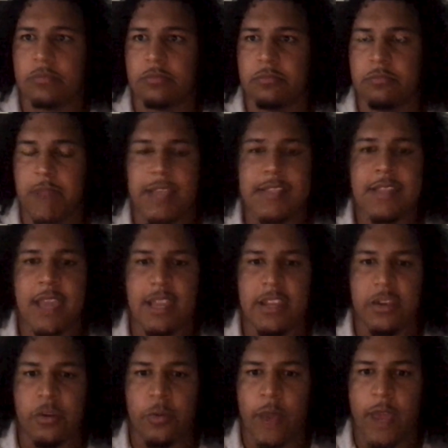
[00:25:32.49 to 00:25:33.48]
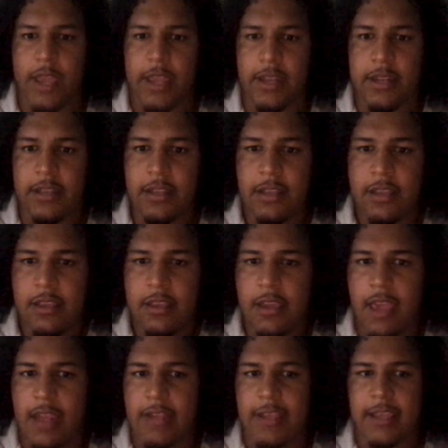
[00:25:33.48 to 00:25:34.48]
maintain your weight
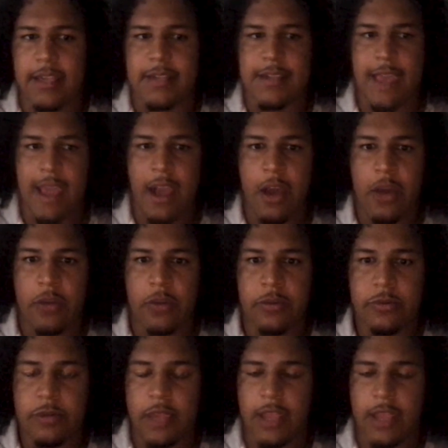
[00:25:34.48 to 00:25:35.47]
and get down